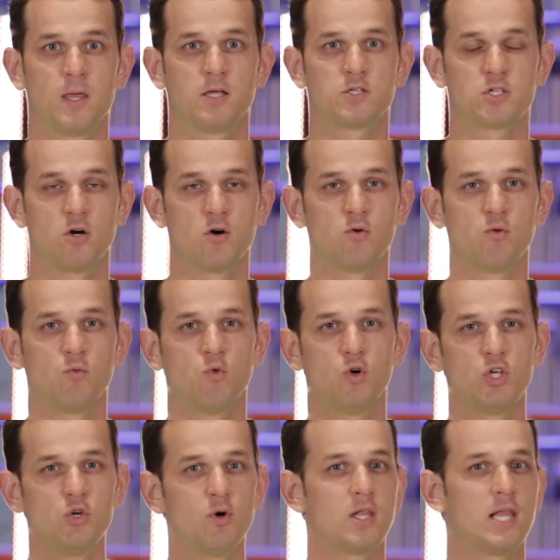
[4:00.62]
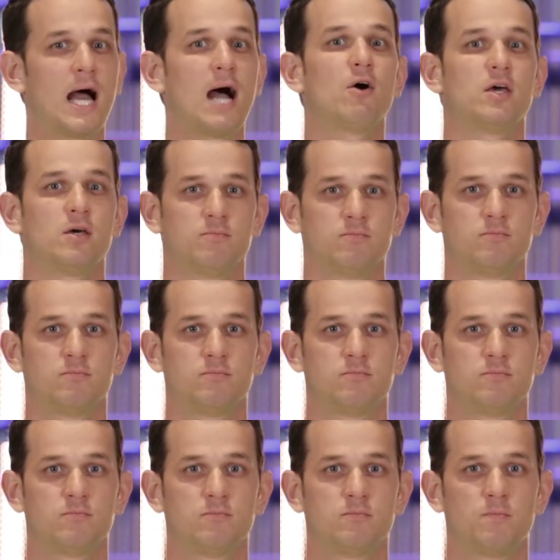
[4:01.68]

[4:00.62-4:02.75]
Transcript: And so, will you allow him?